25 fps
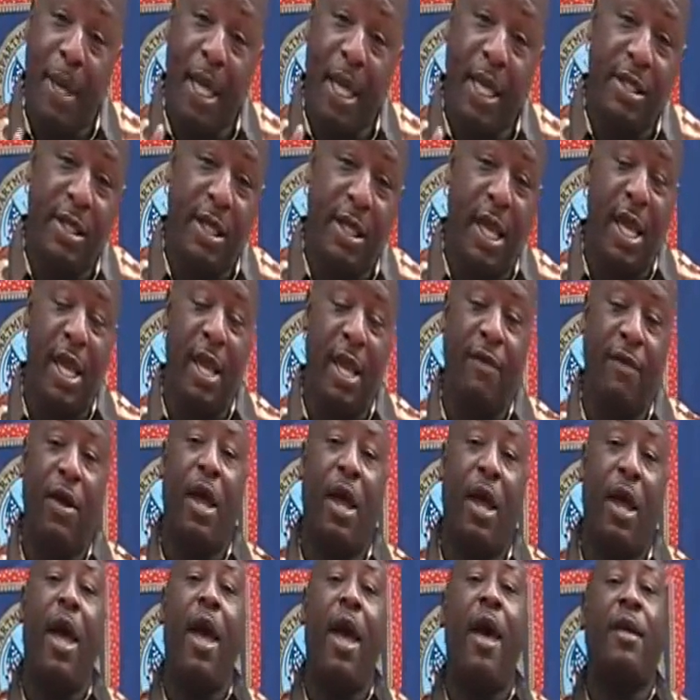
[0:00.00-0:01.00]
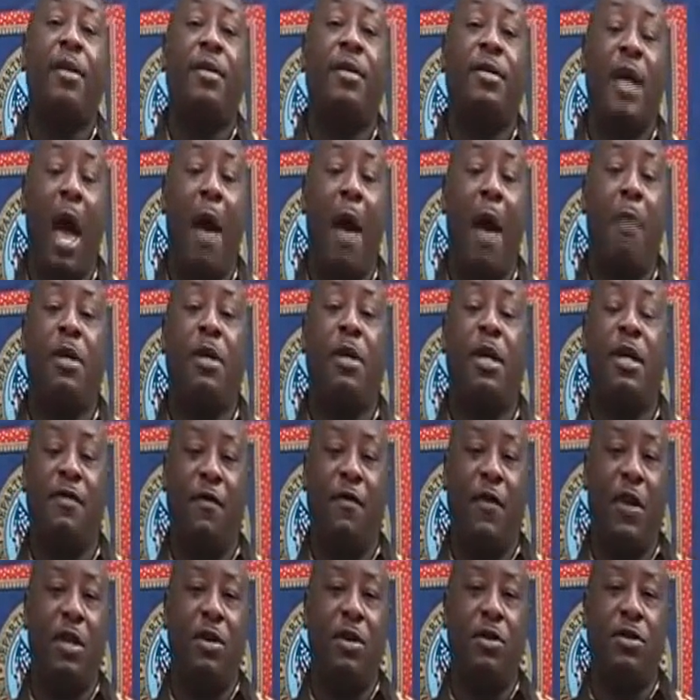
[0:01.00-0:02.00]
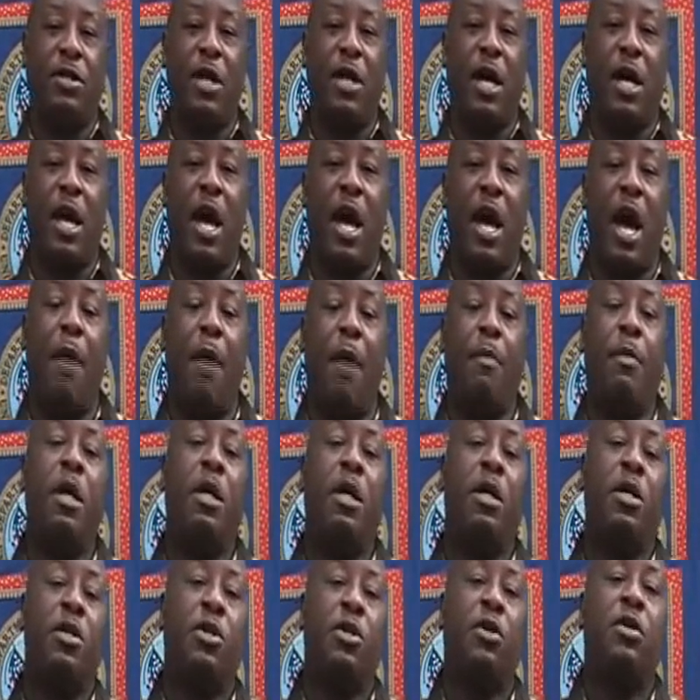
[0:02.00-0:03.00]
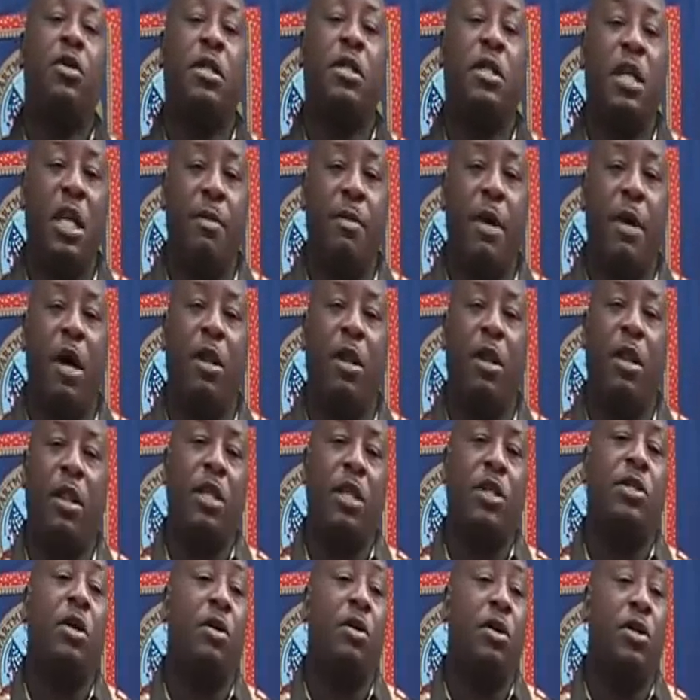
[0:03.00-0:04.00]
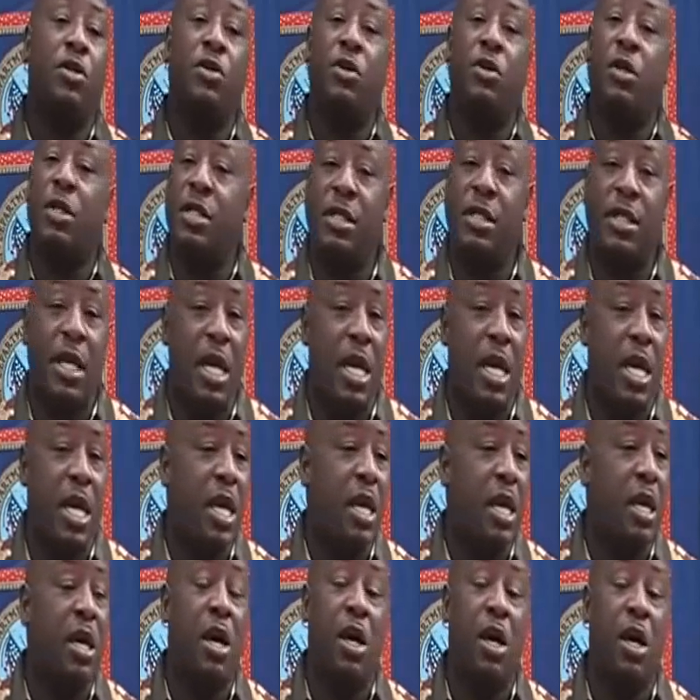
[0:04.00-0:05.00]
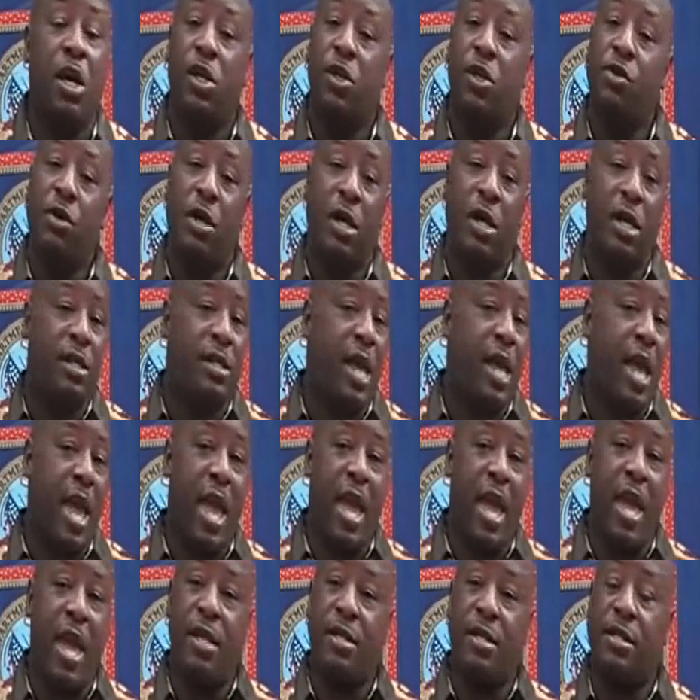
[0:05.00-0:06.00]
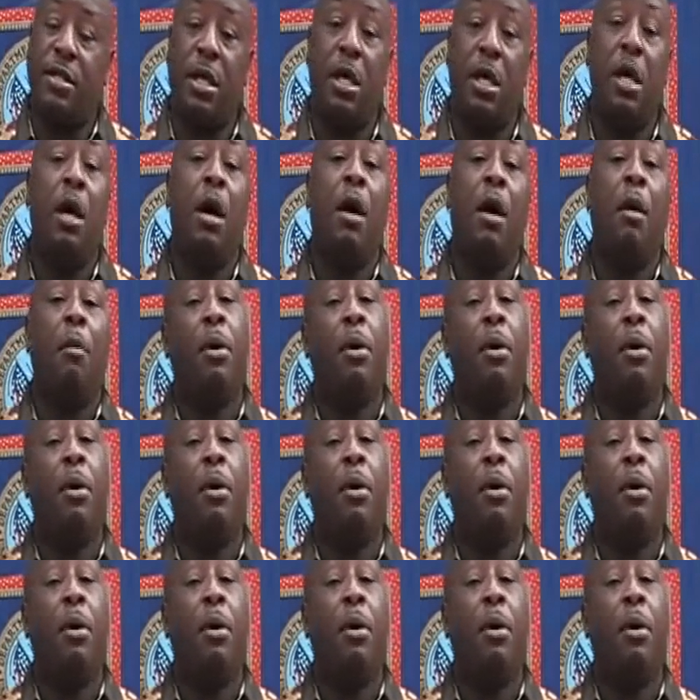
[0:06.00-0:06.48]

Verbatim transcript: Big Steve at topnichevideos.com. Shoot us an email. Let us know that you can sing, you can dance.